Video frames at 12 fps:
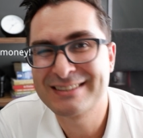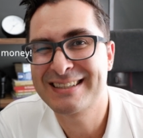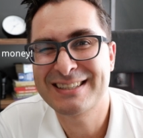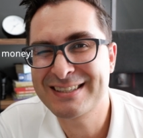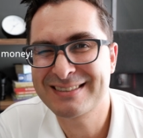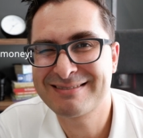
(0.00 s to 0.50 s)
So
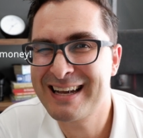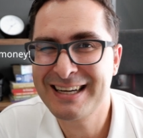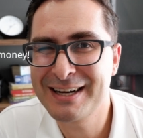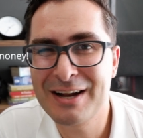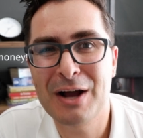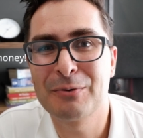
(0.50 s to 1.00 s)
that's
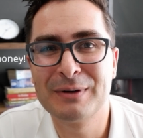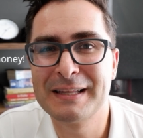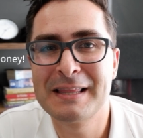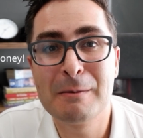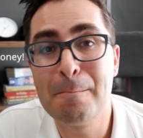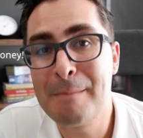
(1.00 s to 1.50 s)
kind of not
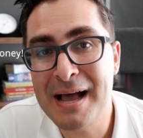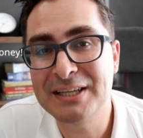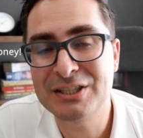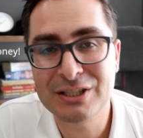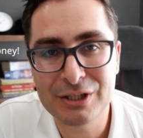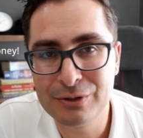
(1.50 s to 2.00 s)
really the
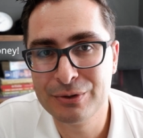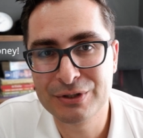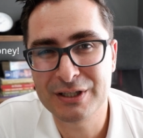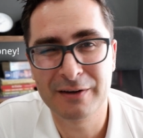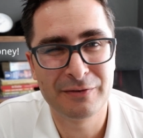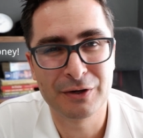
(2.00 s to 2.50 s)
best
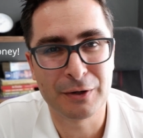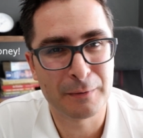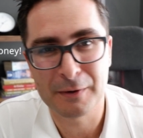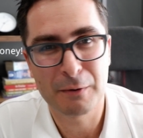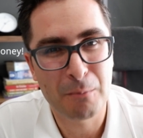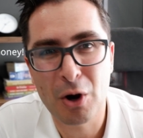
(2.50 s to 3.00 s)
use of
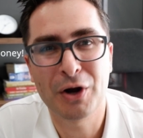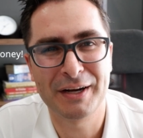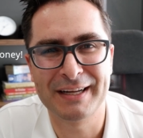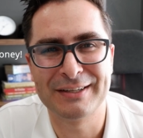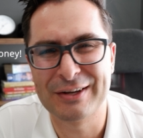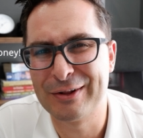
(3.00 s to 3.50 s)
your
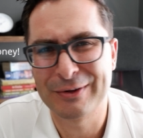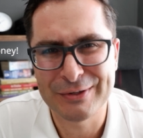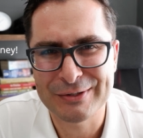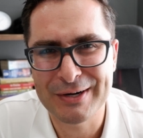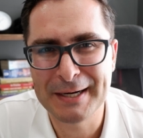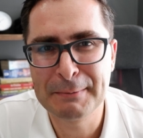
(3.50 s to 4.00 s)
marketing
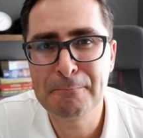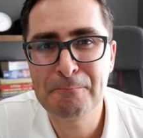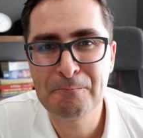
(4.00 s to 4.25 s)
dollars, right?